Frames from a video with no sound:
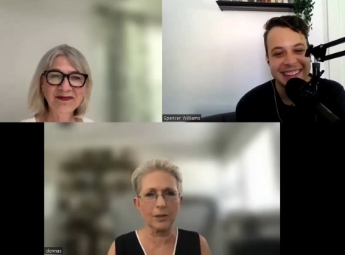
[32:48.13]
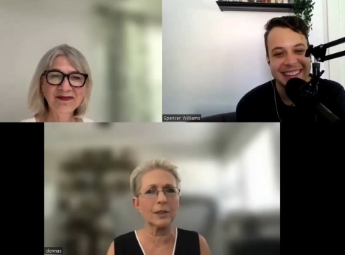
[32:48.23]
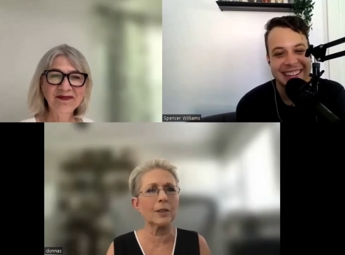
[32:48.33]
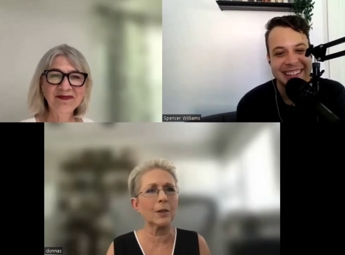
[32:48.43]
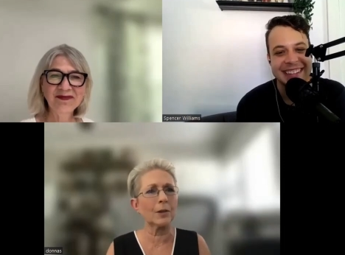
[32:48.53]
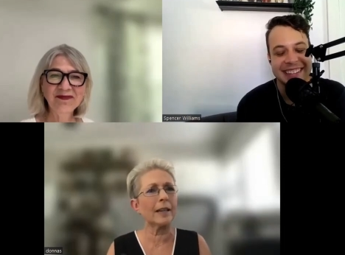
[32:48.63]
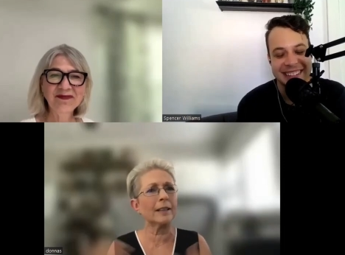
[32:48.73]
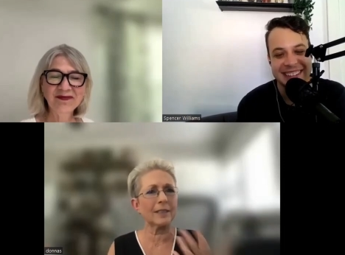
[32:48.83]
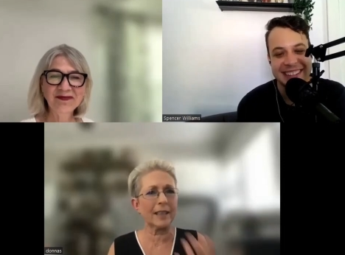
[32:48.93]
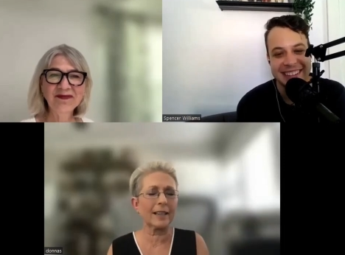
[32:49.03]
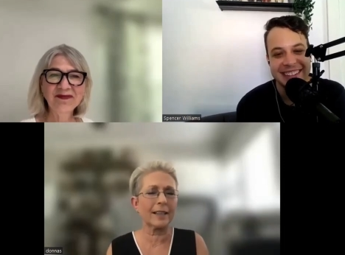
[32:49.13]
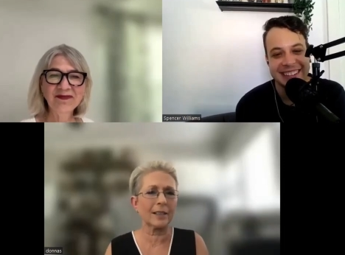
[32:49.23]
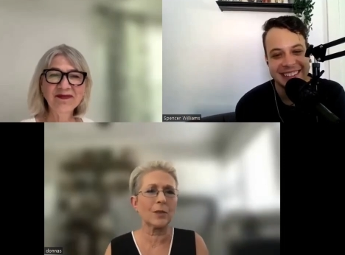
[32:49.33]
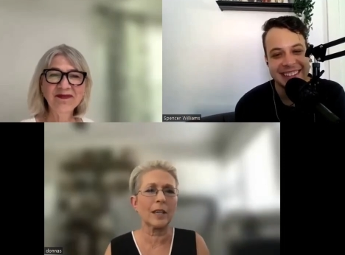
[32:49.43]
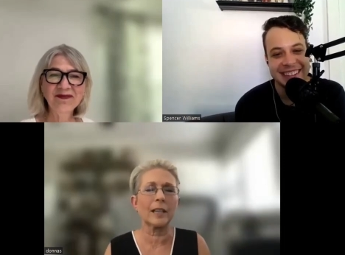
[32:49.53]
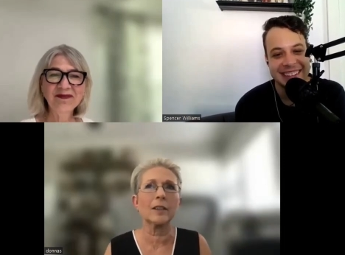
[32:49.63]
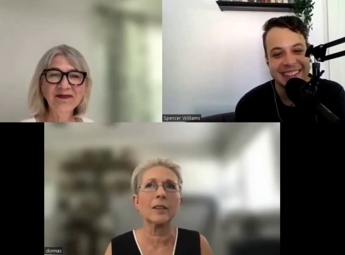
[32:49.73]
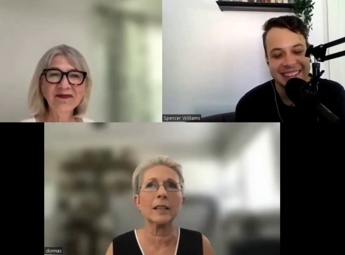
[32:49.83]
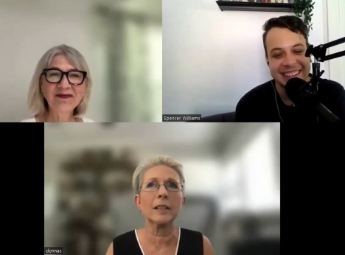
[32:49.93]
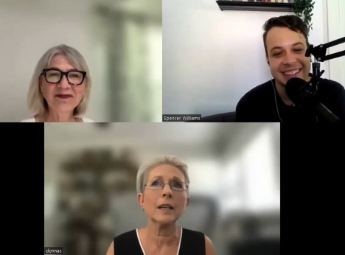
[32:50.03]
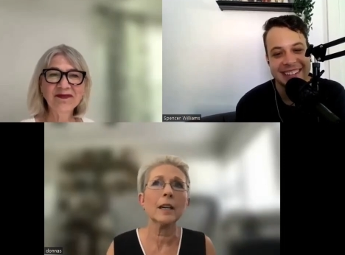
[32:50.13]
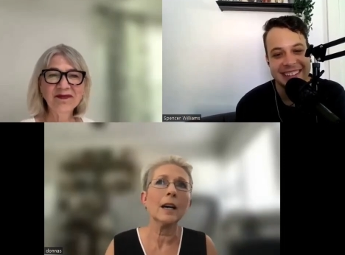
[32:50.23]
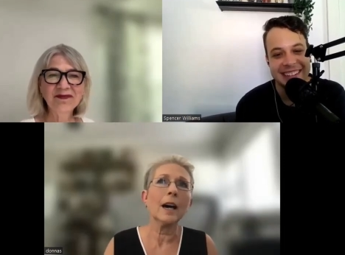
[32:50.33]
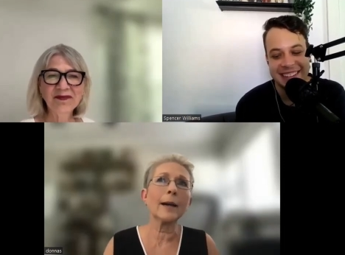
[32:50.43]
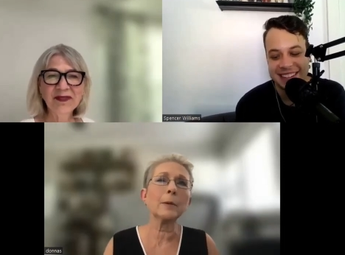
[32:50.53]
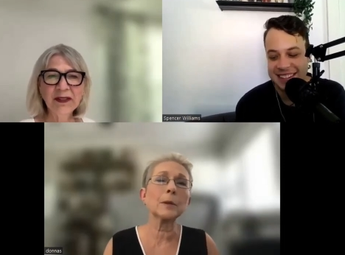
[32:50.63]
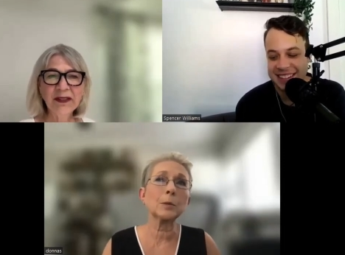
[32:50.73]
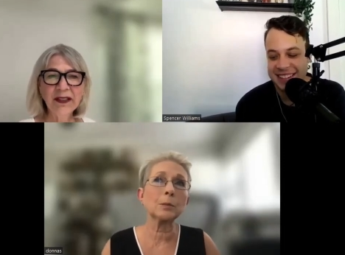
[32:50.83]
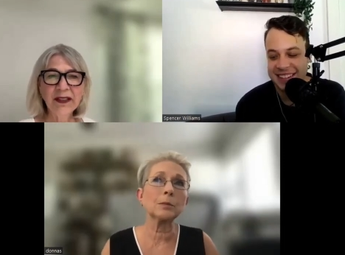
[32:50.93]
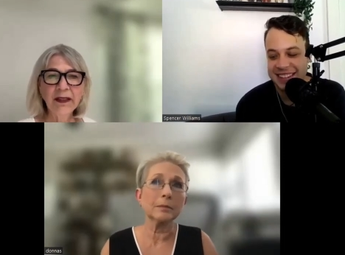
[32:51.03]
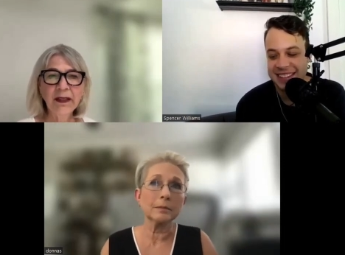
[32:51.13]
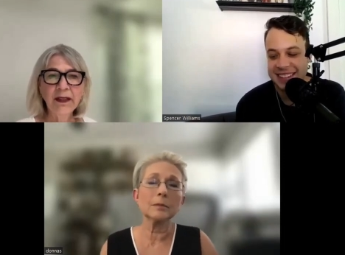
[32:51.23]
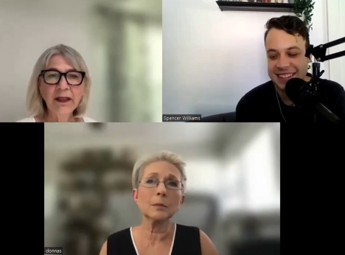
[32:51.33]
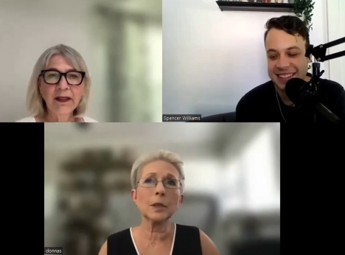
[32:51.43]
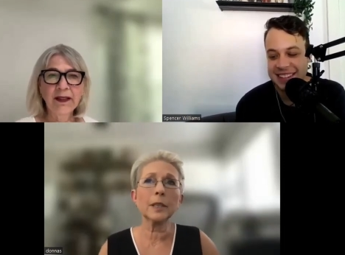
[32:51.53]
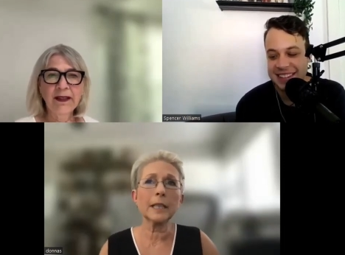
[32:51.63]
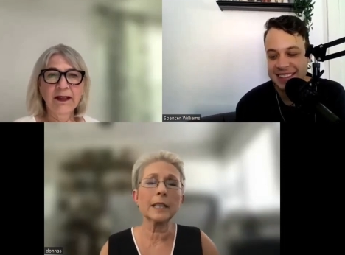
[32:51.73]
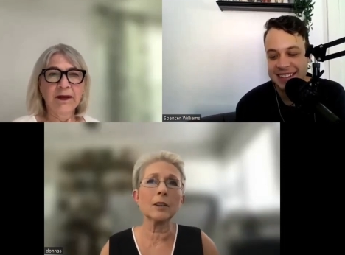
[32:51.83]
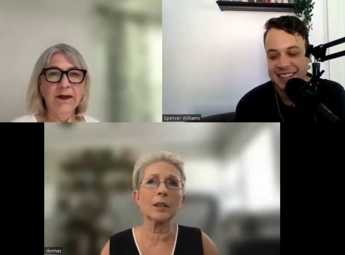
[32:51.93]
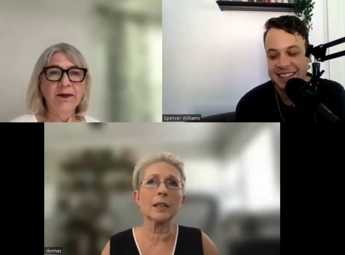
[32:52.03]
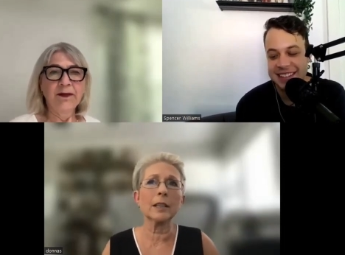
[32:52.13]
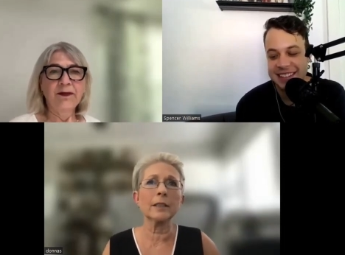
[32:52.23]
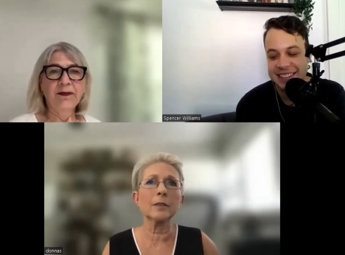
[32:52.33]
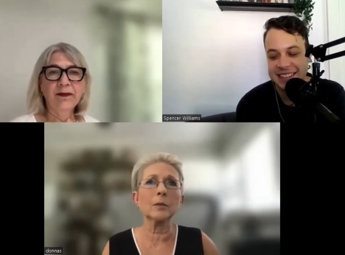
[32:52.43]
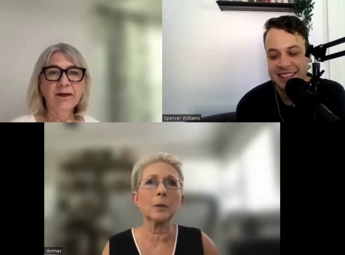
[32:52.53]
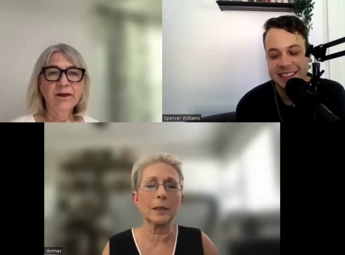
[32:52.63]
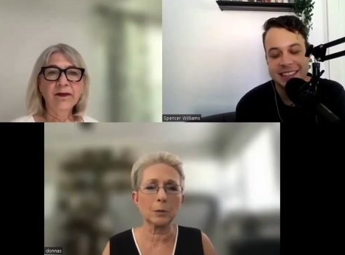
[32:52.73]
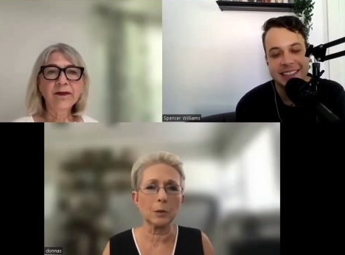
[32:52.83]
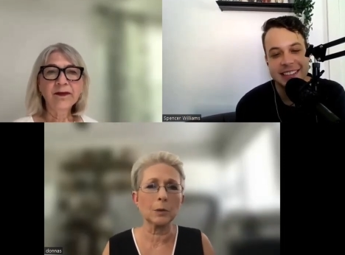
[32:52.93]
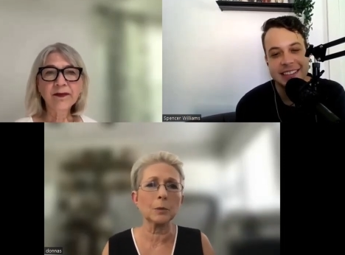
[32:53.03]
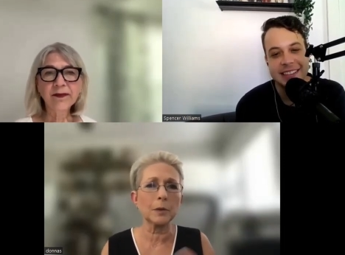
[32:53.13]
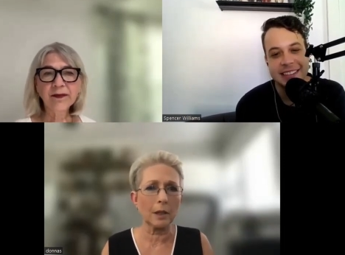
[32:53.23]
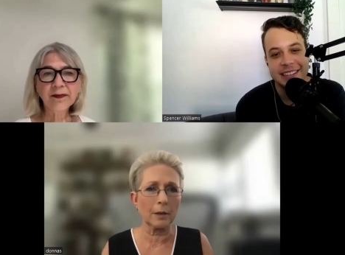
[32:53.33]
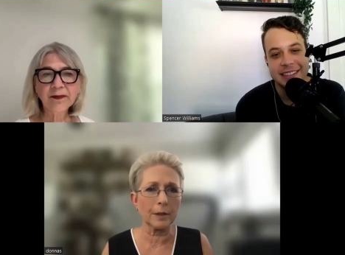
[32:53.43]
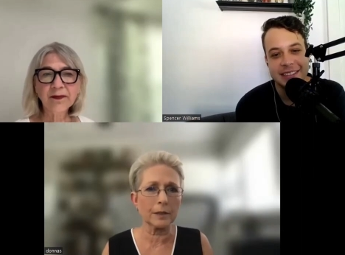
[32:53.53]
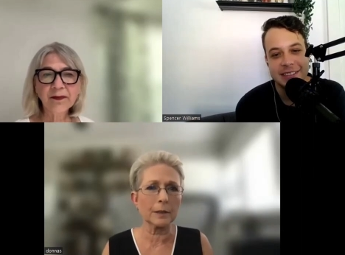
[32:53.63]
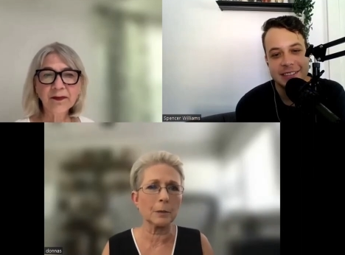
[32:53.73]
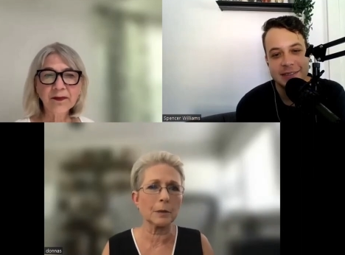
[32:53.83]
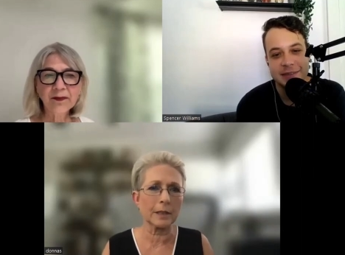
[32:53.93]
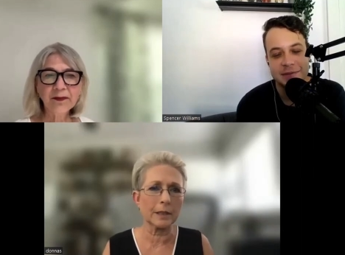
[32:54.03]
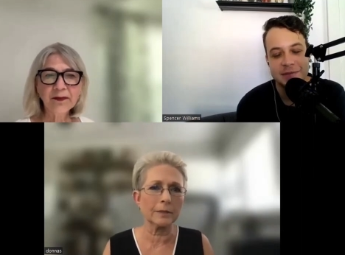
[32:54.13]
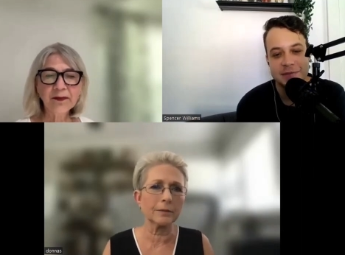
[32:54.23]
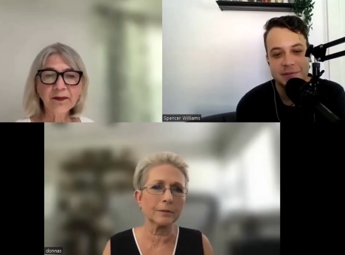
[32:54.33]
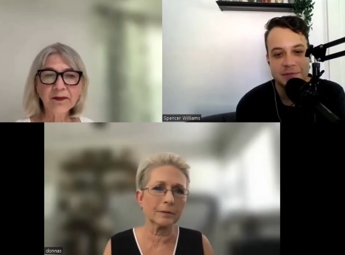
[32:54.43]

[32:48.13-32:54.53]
Speaker 1: You know, that kind of thing. And I was working on Westworld, which obviously was a